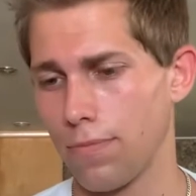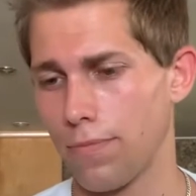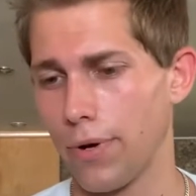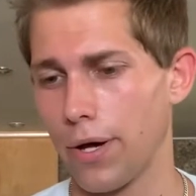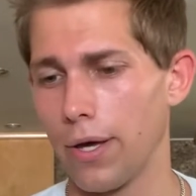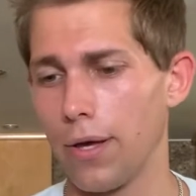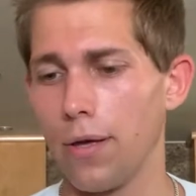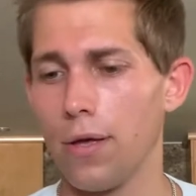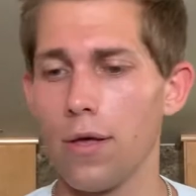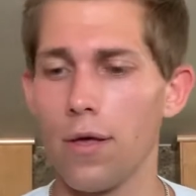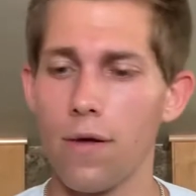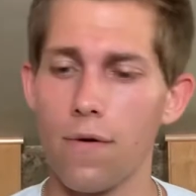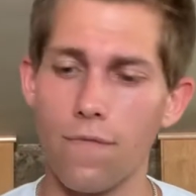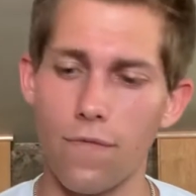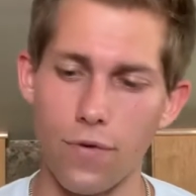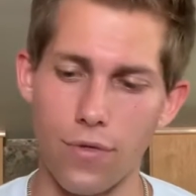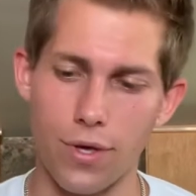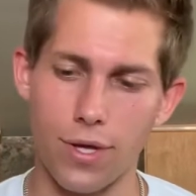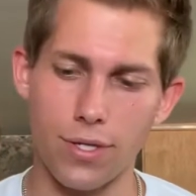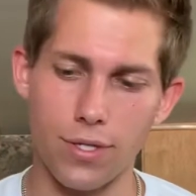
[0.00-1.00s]
But
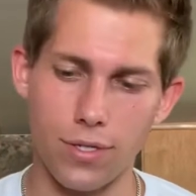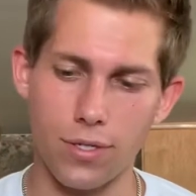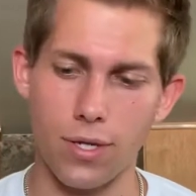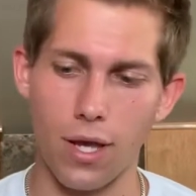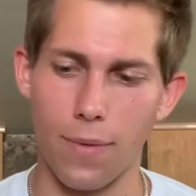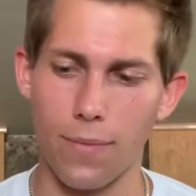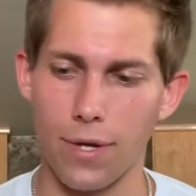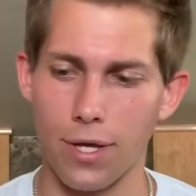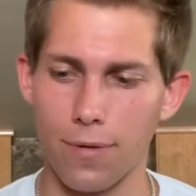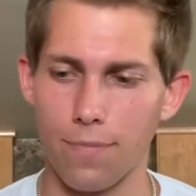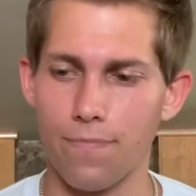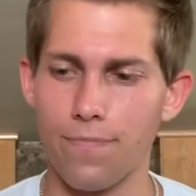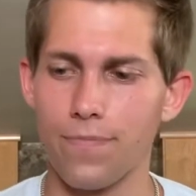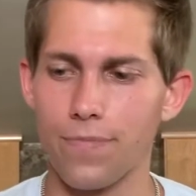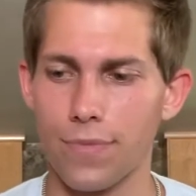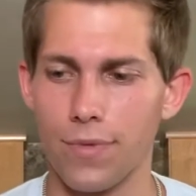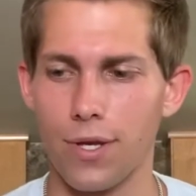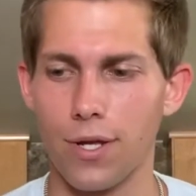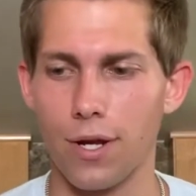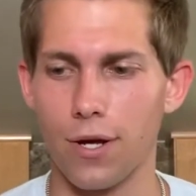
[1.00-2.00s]
for this, I mean,